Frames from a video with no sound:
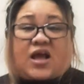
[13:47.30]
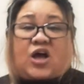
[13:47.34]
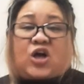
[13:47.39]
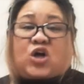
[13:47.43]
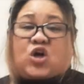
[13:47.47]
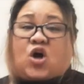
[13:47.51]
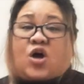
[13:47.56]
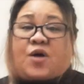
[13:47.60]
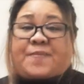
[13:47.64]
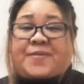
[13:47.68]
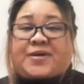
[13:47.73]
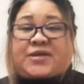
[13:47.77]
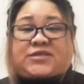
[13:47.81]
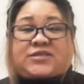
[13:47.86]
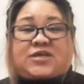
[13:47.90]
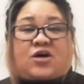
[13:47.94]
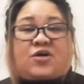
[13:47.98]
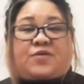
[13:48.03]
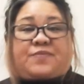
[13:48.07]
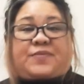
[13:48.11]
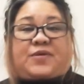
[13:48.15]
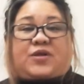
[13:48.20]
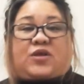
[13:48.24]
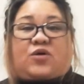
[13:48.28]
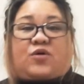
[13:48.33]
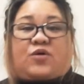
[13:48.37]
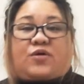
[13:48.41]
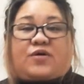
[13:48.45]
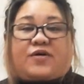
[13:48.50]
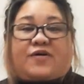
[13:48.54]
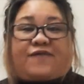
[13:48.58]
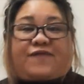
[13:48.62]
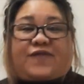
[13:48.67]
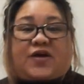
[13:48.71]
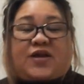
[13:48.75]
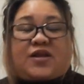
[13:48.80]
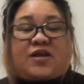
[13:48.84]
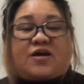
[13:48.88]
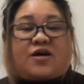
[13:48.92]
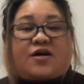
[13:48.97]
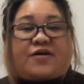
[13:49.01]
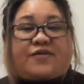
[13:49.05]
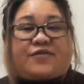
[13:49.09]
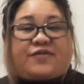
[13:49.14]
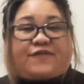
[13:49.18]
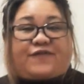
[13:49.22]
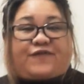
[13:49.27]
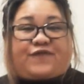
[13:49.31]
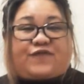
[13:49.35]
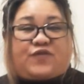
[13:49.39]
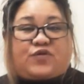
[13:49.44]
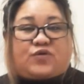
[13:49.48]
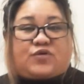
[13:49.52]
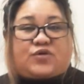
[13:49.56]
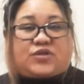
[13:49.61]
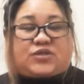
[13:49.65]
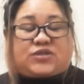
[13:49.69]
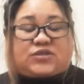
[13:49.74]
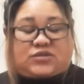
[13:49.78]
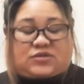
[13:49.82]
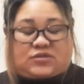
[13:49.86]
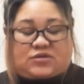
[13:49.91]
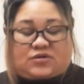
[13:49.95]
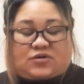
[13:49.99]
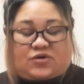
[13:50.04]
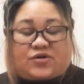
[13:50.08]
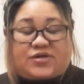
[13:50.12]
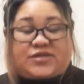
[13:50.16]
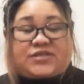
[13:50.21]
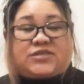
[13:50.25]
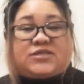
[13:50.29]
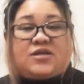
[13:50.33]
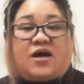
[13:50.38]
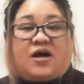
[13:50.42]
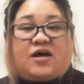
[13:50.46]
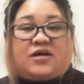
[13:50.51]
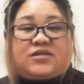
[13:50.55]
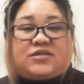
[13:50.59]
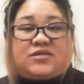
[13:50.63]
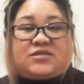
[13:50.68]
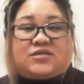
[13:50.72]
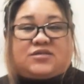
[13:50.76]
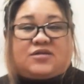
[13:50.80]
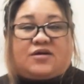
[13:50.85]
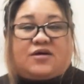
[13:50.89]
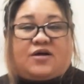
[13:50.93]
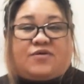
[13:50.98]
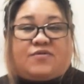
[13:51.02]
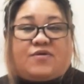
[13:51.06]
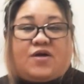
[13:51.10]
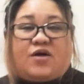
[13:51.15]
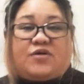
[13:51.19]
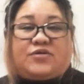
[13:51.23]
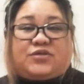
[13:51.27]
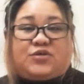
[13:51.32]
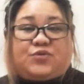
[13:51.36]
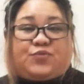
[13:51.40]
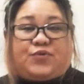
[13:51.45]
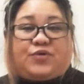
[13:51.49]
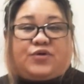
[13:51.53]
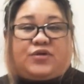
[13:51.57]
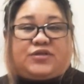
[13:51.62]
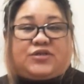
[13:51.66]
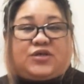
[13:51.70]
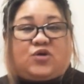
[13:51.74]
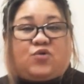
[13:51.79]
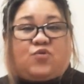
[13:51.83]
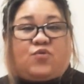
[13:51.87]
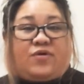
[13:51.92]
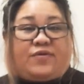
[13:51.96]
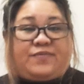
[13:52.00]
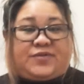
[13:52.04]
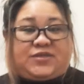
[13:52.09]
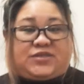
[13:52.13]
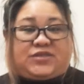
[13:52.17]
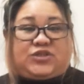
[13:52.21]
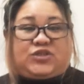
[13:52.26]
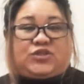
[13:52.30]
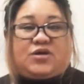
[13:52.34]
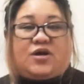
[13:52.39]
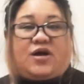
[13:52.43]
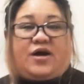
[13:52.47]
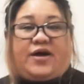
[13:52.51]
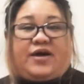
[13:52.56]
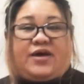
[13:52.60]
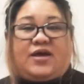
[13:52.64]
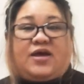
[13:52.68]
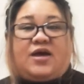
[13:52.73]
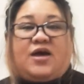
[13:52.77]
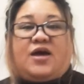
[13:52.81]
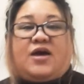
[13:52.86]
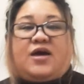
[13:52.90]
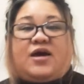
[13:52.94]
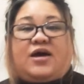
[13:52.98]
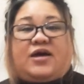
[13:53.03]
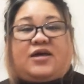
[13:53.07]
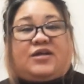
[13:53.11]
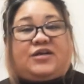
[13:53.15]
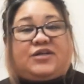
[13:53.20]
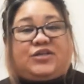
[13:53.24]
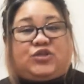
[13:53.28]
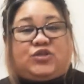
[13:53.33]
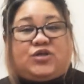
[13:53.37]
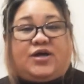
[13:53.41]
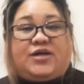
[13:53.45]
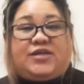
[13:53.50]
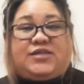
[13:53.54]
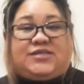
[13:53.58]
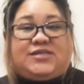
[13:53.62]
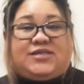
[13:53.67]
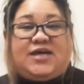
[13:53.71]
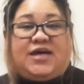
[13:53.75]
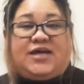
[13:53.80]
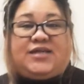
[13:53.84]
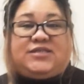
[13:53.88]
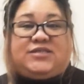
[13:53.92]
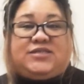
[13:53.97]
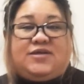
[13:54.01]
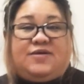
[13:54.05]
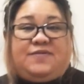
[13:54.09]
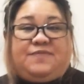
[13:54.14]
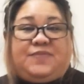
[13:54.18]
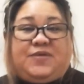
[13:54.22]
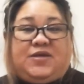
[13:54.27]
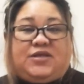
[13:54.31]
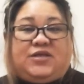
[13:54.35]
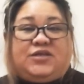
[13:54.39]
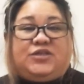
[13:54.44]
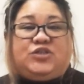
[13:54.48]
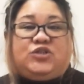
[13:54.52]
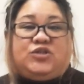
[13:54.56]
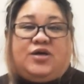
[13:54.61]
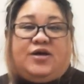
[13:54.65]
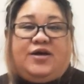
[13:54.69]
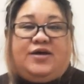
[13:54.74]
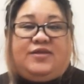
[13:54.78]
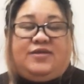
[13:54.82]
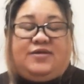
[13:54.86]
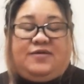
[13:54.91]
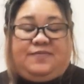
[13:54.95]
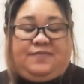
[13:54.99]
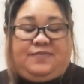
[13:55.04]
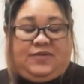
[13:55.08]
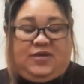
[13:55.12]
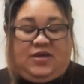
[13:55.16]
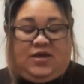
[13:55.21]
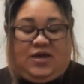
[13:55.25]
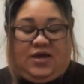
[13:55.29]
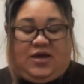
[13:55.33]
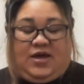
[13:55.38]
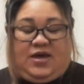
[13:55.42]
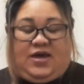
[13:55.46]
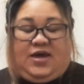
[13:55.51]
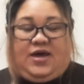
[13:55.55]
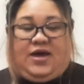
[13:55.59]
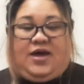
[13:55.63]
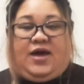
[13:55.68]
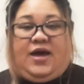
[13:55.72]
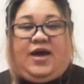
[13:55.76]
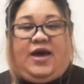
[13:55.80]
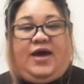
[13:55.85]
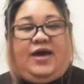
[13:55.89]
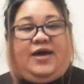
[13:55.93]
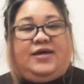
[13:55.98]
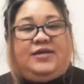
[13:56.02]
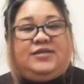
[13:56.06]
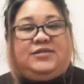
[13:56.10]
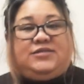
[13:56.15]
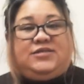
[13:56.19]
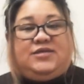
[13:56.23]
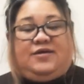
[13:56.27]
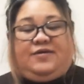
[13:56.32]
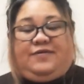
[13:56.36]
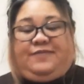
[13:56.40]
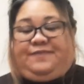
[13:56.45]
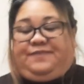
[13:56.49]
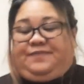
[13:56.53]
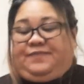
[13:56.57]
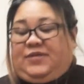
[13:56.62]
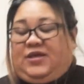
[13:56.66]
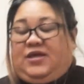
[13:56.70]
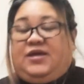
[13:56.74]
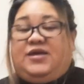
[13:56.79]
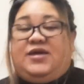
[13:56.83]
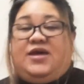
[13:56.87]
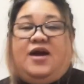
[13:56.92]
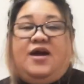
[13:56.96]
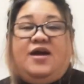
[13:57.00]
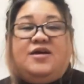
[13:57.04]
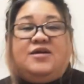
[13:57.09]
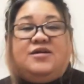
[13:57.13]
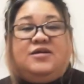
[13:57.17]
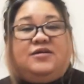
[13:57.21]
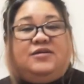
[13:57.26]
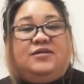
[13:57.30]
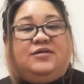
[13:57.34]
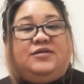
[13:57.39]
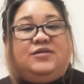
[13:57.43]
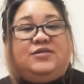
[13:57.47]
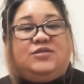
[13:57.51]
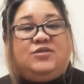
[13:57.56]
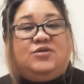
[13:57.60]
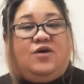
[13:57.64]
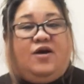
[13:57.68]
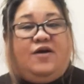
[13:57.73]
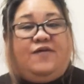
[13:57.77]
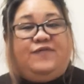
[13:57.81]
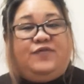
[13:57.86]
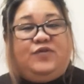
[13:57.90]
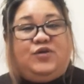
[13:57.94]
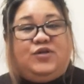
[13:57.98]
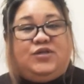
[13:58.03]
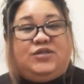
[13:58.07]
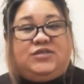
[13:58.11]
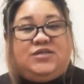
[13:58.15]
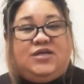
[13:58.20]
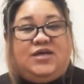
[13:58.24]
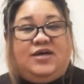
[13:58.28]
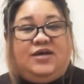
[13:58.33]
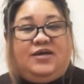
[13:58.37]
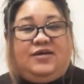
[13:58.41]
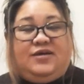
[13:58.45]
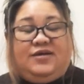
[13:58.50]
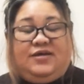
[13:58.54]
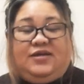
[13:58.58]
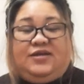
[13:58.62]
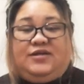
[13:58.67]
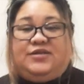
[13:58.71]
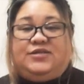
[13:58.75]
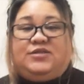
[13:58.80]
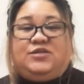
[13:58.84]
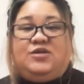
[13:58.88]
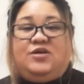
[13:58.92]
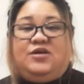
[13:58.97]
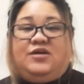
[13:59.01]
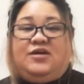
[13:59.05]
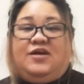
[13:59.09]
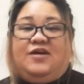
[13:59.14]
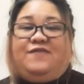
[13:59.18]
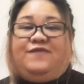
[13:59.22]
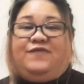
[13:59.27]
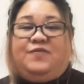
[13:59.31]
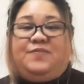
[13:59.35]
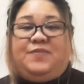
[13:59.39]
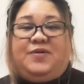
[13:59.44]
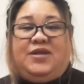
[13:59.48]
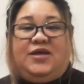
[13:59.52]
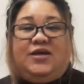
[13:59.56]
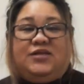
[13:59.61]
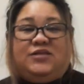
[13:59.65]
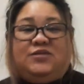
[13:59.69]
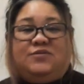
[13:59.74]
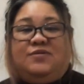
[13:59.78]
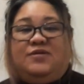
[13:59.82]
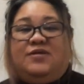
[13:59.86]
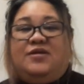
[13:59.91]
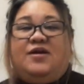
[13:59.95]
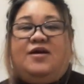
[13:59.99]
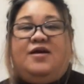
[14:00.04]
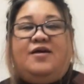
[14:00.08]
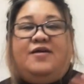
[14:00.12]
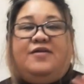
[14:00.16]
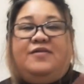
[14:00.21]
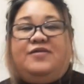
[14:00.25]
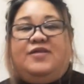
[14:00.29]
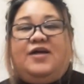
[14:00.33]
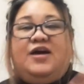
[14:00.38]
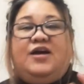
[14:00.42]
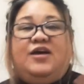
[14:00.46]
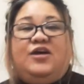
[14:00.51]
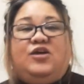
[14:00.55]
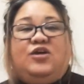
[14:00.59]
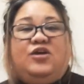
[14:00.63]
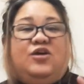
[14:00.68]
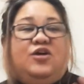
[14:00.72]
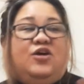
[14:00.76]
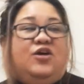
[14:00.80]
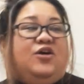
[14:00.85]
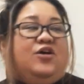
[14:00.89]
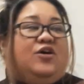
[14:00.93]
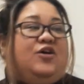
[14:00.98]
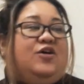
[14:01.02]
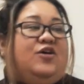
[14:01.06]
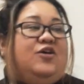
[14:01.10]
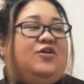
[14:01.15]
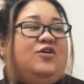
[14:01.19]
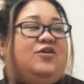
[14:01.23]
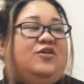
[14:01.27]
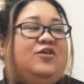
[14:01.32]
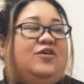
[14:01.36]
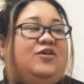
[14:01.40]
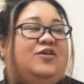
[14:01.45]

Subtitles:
comment down below if any other food or snacks around the world that you want me to try, and I'll try to get them and I'll try them. And yeah, so have a good day, and I'll see you again for my next one. Thank you.